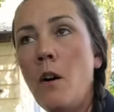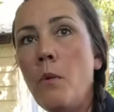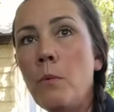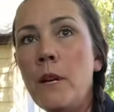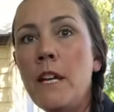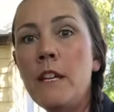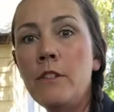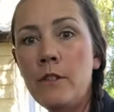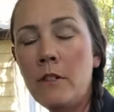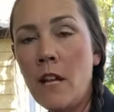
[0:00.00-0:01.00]
we
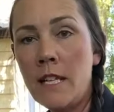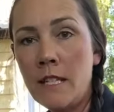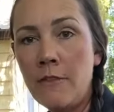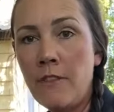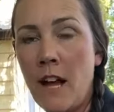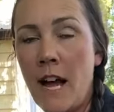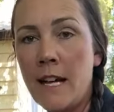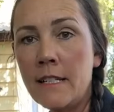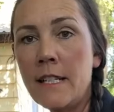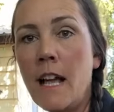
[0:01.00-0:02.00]
utilized the
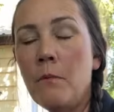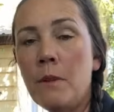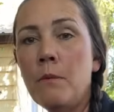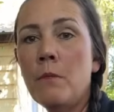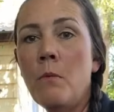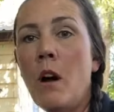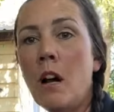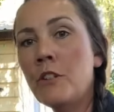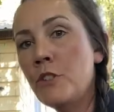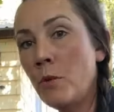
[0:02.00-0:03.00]
flags and we would
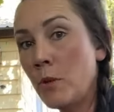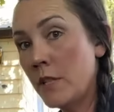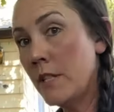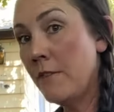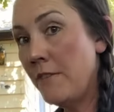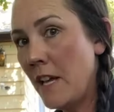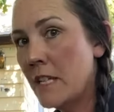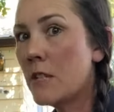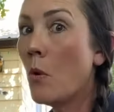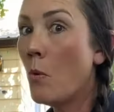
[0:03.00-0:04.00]
walk towards the
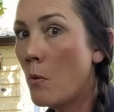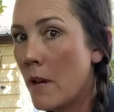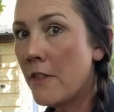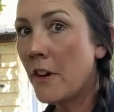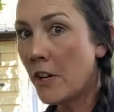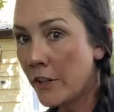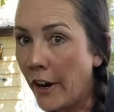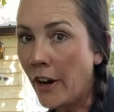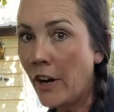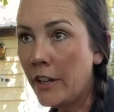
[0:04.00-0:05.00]
fence with our
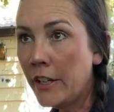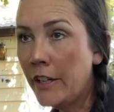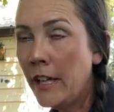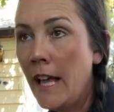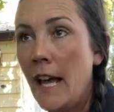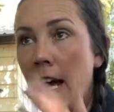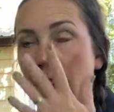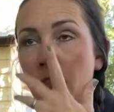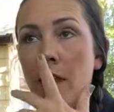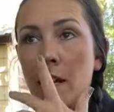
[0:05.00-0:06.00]
dog.
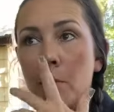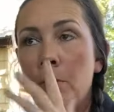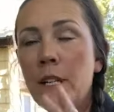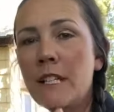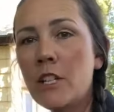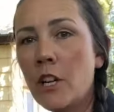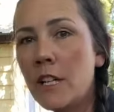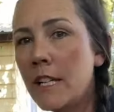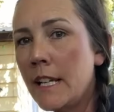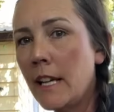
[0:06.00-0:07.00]
And then when we
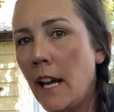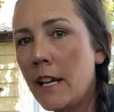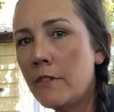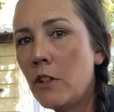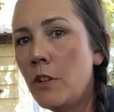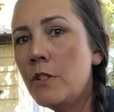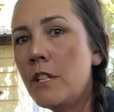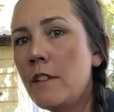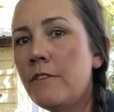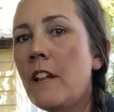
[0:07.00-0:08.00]
started to get kind of close
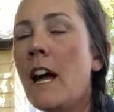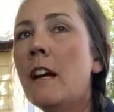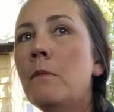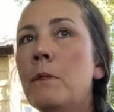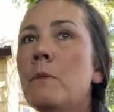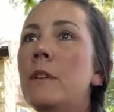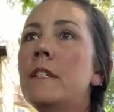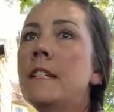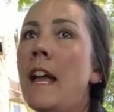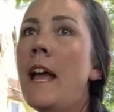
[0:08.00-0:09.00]
to the flag, we would
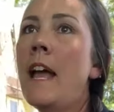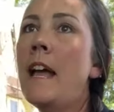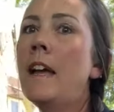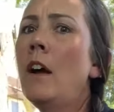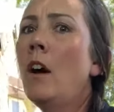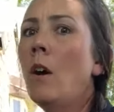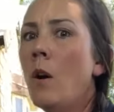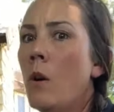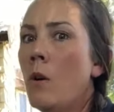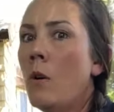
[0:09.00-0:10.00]
say,
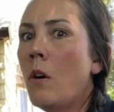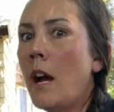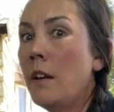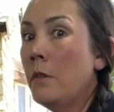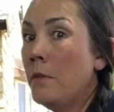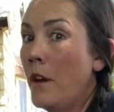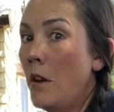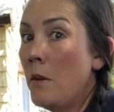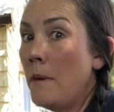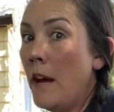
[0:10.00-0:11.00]
"Oh, I don't
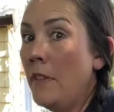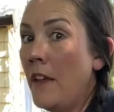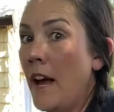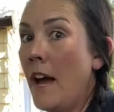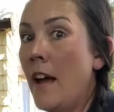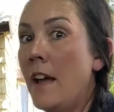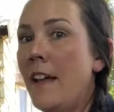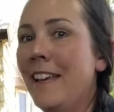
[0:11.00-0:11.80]
know about that."